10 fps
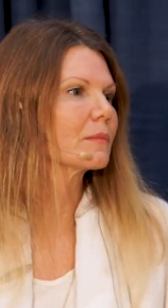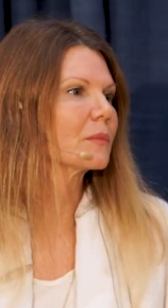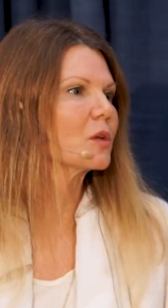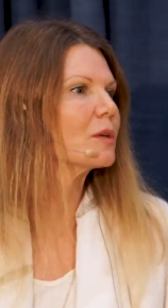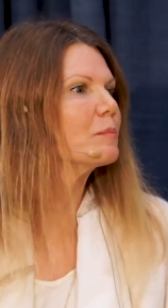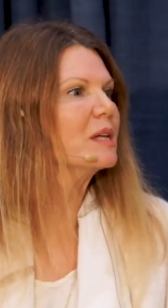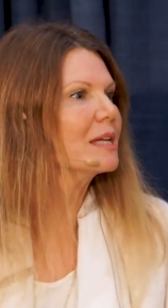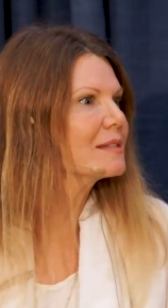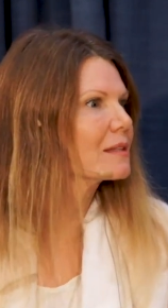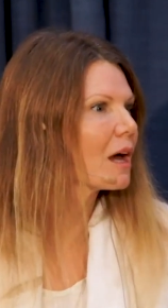that a
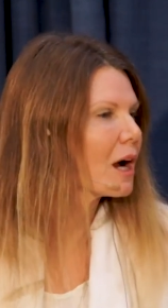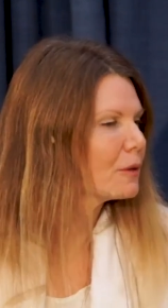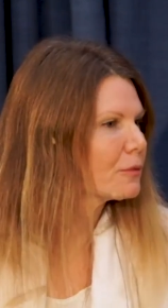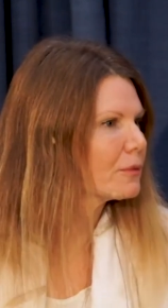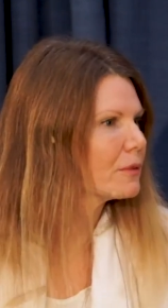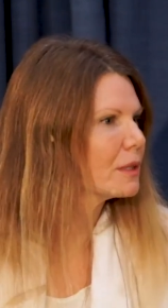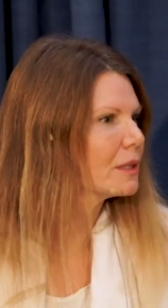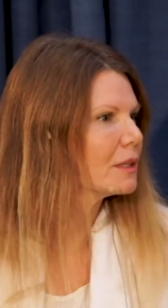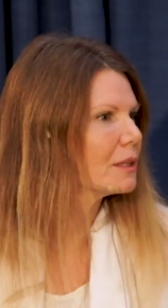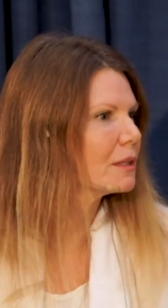bee's life
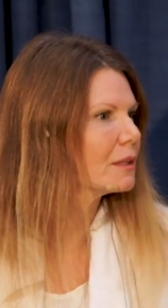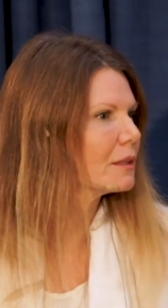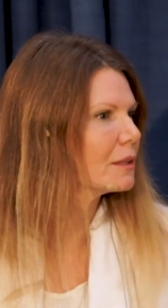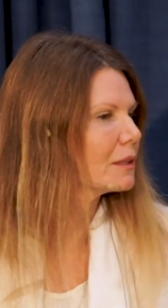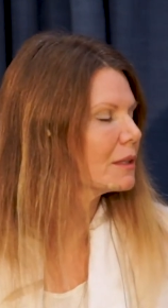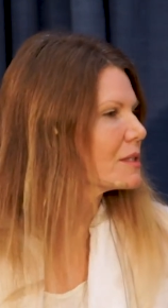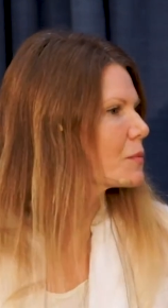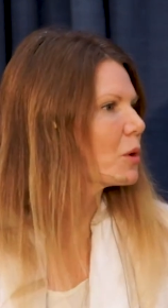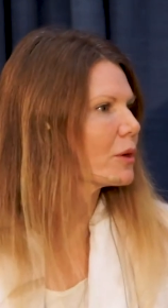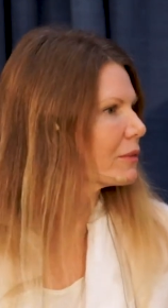is
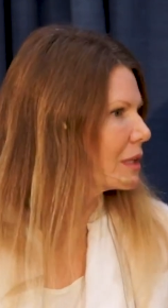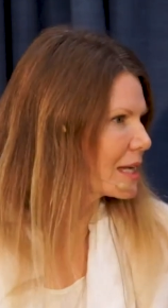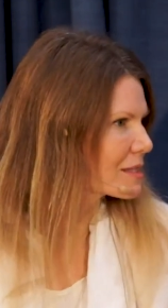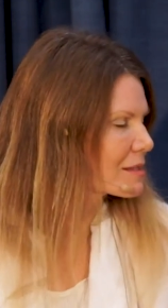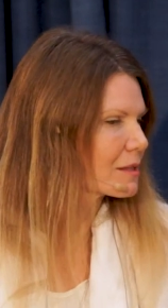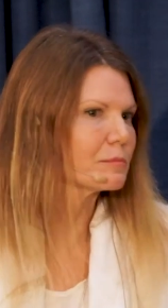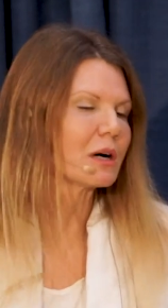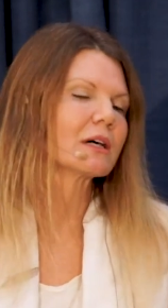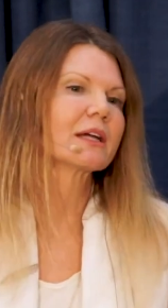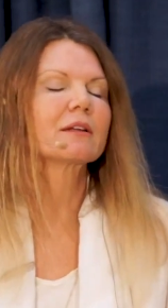worth less than
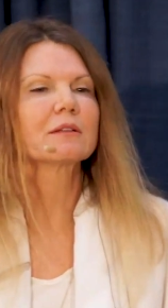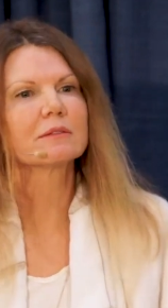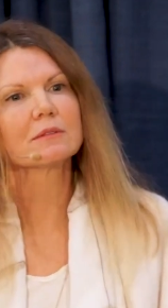mine.